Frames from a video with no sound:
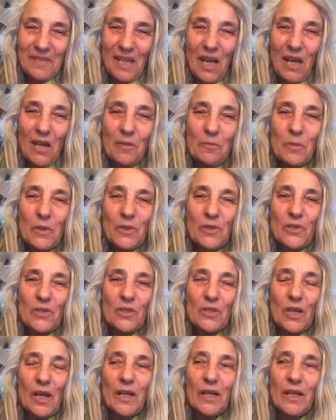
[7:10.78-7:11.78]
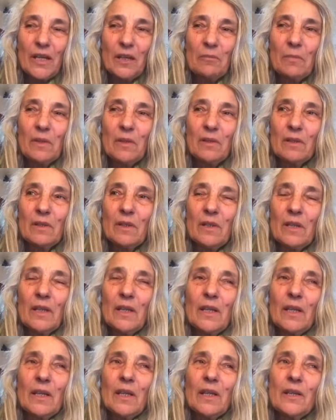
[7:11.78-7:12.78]
How much time
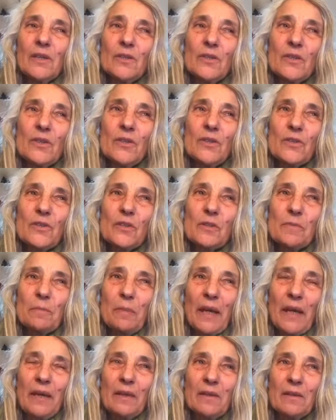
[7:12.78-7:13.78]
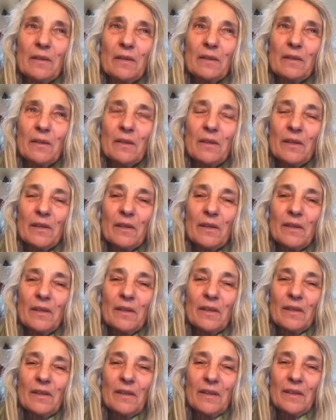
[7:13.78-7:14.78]
do you spend
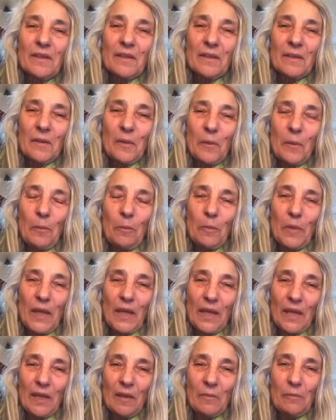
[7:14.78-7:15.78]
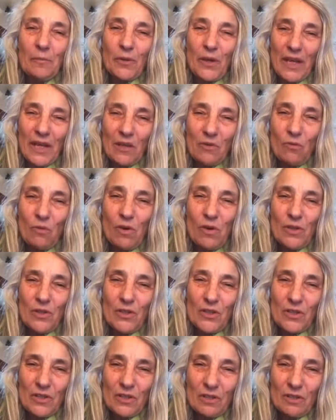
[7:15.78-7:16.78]
being
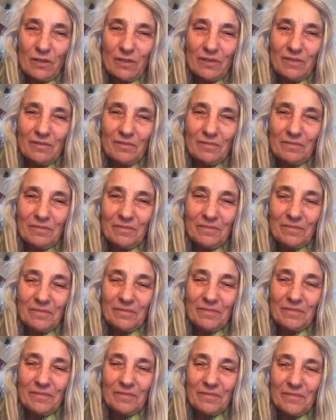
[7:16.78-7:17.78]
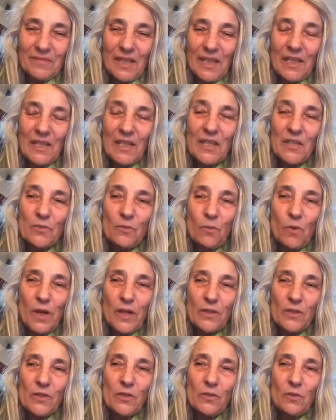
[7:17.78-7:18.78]
brainwashed? And is
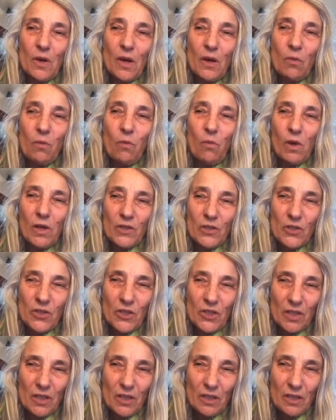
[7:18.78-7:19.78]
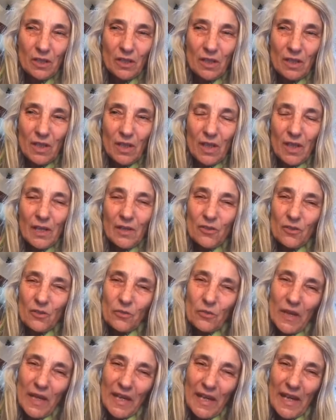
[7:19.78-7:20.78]
what you are watching, do
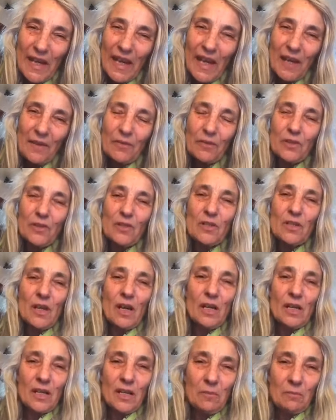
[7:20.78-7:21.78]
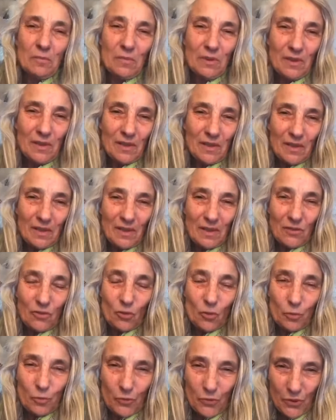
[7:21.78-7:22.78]
you really have the time
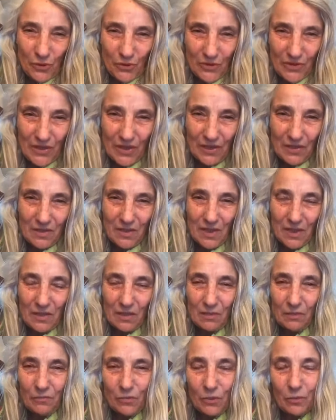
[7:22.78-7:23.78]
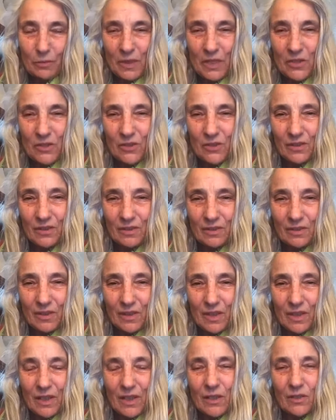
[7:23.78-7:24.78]
to process that information,
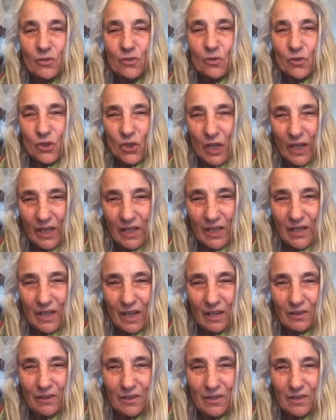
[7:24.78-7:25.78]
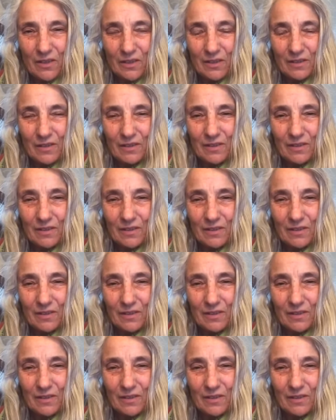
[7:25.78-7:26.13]
to check it out?